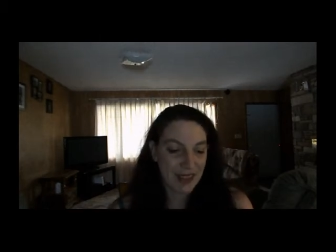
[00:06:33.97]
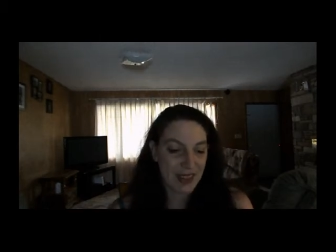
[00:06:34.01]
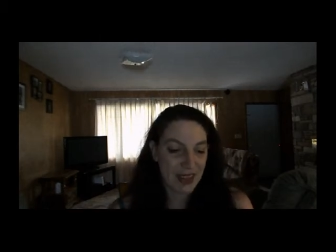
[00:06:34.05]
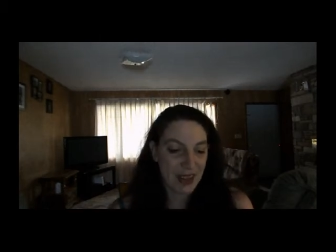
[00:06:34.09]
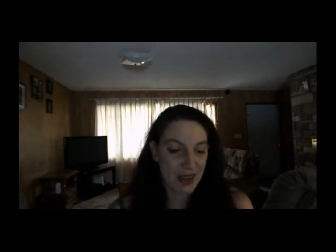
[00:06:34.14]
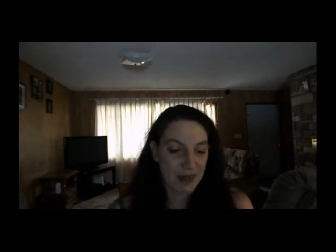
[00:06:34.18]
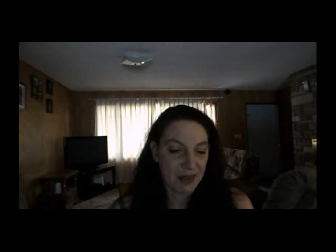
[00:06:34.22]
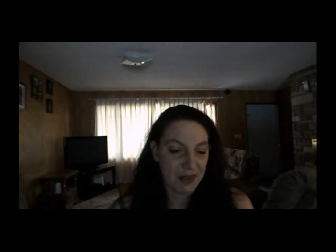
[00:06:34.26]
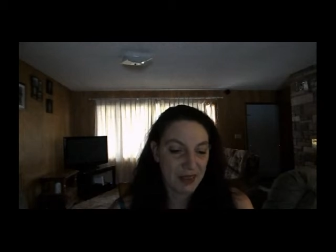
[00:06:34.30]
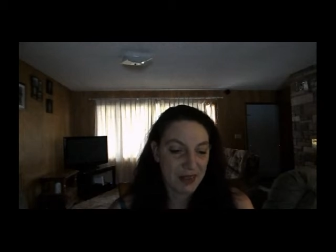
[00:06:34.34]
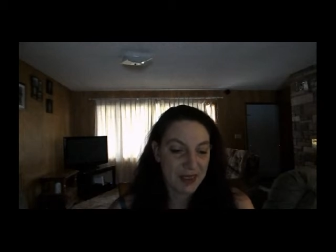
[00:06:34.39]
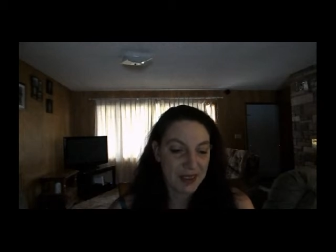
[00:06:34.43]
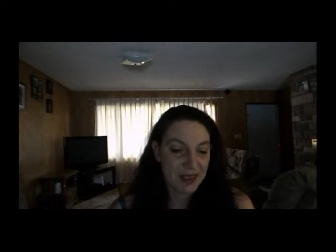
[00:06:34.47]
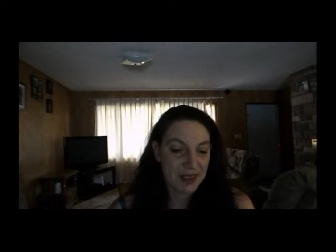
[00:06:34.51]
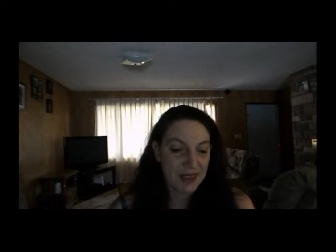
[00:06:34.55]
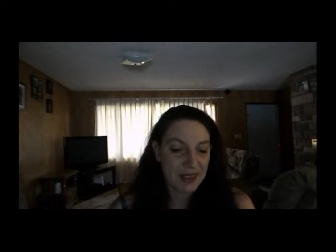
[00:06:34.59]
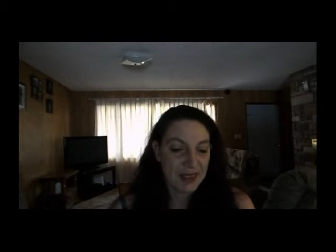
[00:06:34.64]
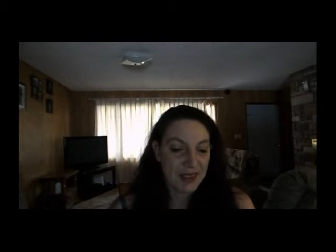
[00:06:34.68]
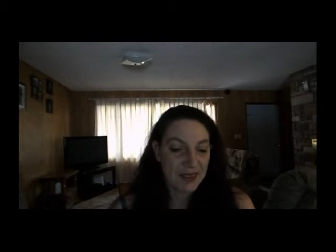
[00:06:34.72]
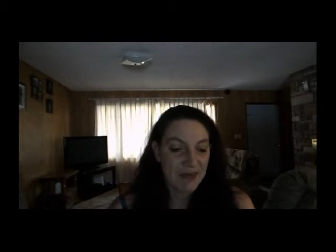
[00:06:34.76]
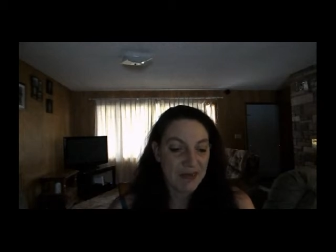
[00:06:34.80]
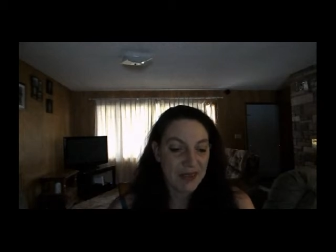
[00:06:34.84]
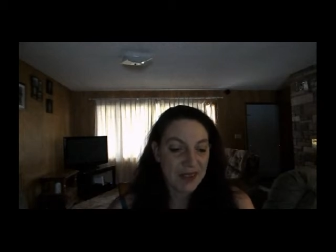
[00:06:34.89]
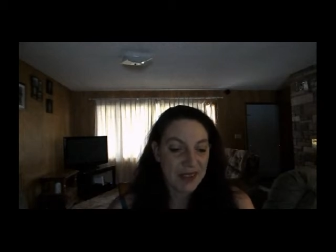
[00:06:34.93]
So,
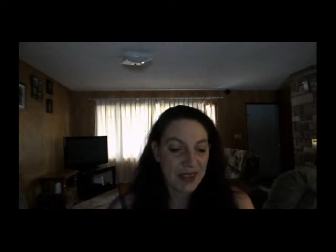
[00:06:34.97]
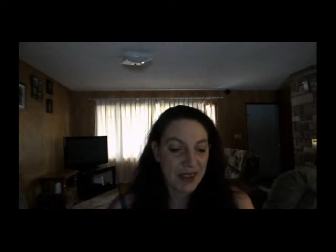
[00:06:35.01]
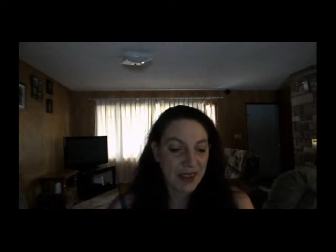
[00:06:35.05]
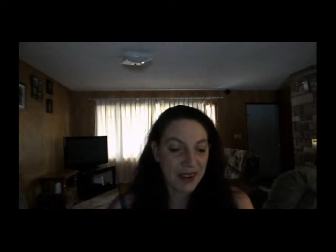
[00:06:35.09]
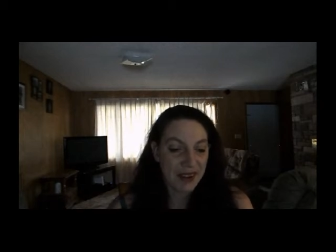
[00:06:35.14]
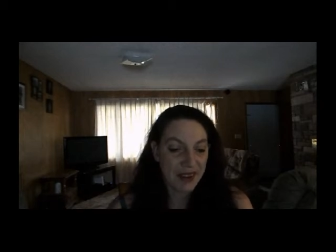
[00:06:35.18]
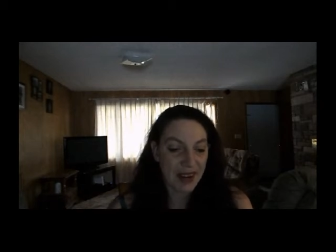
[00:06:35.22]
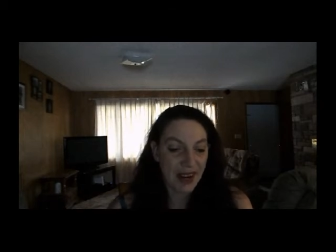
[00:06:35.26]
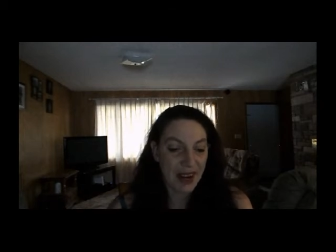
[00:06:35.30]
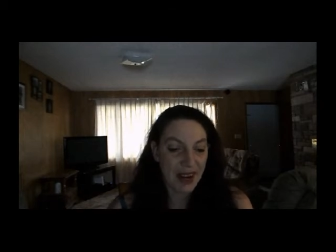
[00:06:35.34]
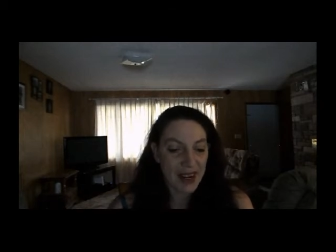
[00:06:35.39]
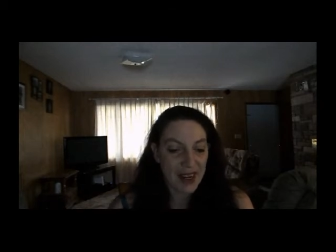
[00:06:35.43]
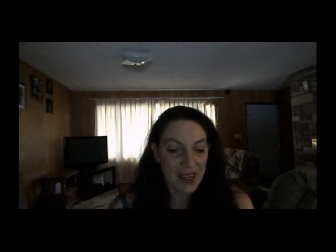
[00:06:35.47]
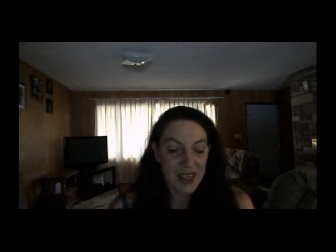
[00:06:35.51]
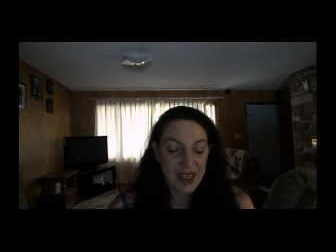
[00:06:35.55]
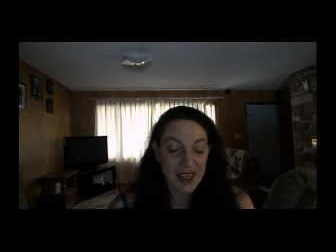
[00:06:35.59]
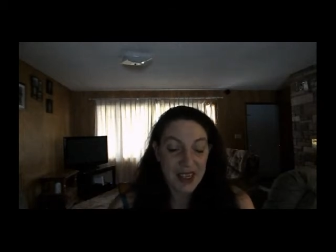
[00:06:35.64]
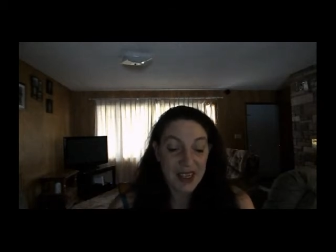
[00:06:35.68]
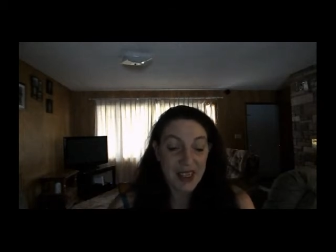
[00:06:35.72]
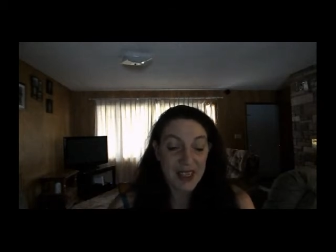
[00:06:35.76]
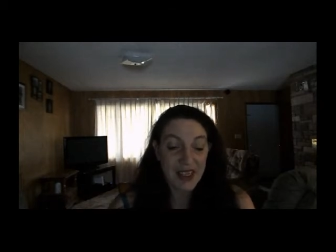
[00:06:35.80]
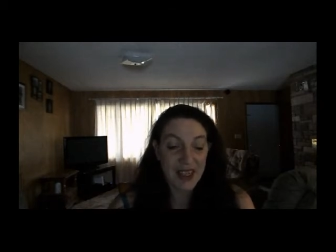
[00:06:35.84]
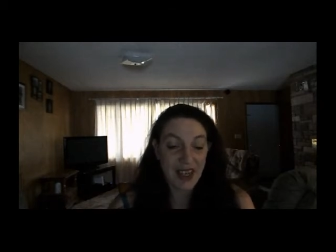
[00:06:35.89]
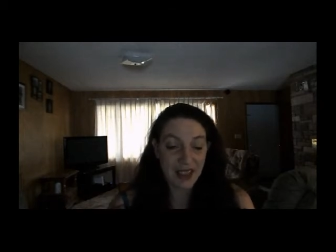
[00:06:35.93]
okay,
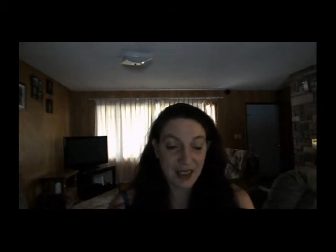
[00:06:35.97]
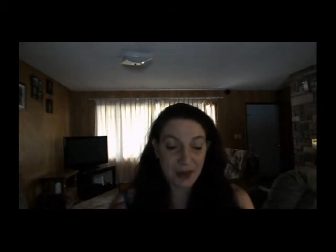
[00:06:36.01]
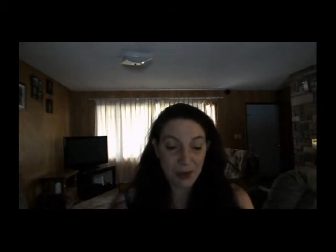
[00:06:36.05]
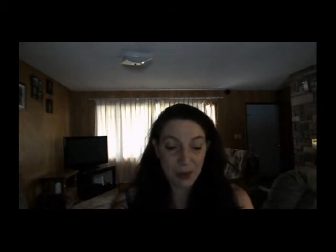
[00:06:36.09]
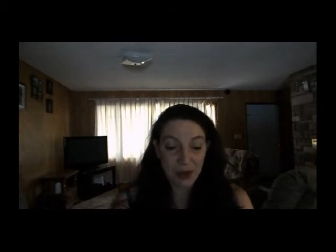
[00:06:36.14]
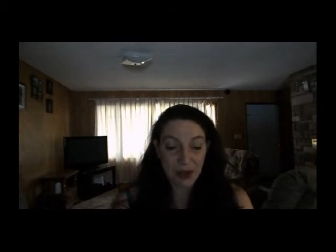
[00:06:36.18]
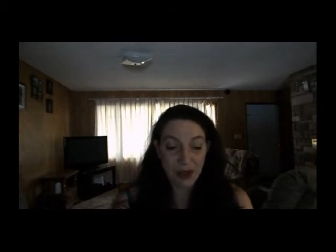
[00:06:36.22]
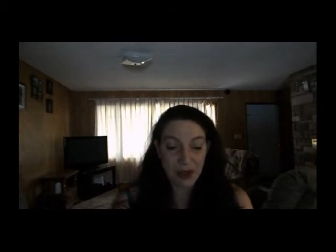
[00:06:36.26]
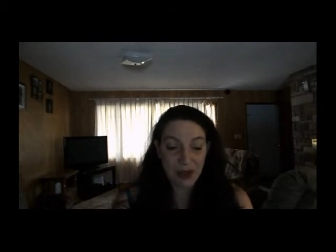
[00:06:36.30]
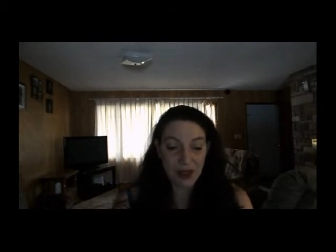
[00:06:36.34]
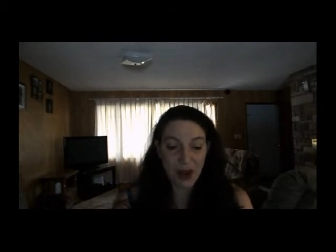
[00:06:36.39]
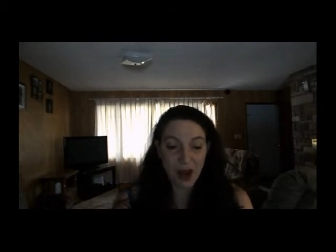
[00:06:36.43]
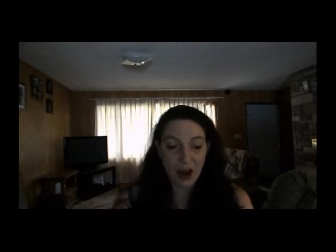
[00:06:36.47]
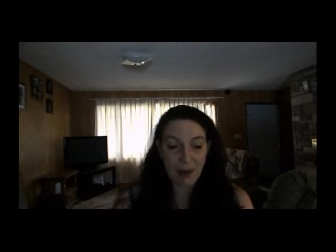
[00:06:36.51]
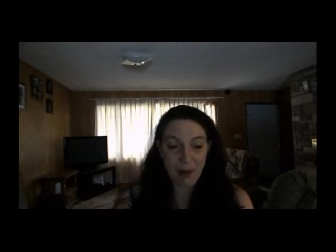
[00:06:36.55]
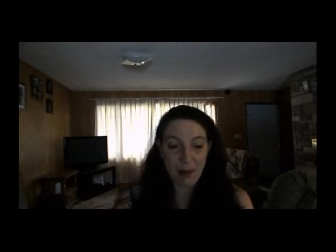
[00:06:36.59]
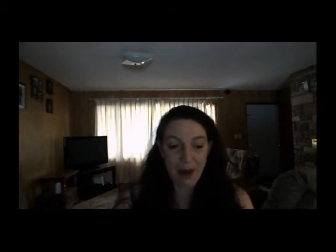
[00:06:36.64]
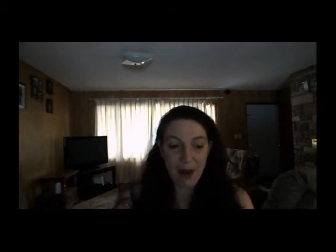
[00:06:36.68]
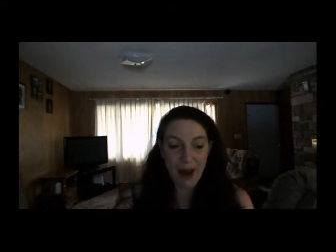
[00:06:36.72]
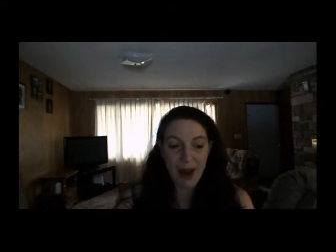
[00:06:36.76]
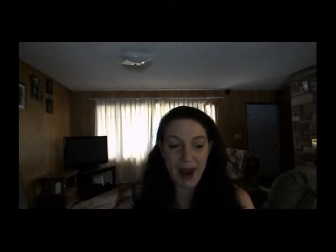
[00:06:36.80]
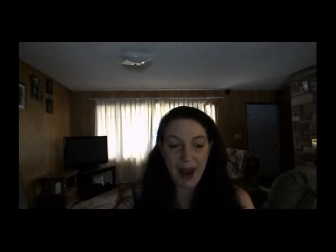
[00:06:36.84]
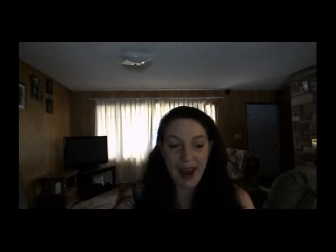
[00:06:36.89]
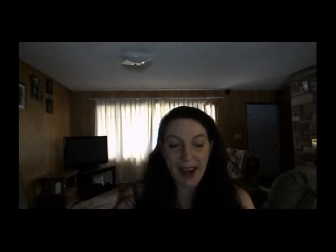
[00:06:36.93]
next we're going to talk
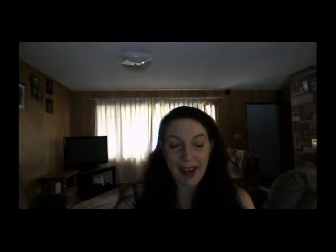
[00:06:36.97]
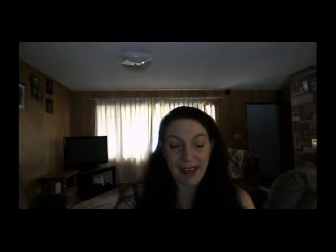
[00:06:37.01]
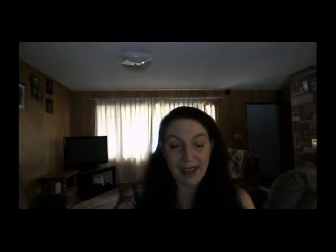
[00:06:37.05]
about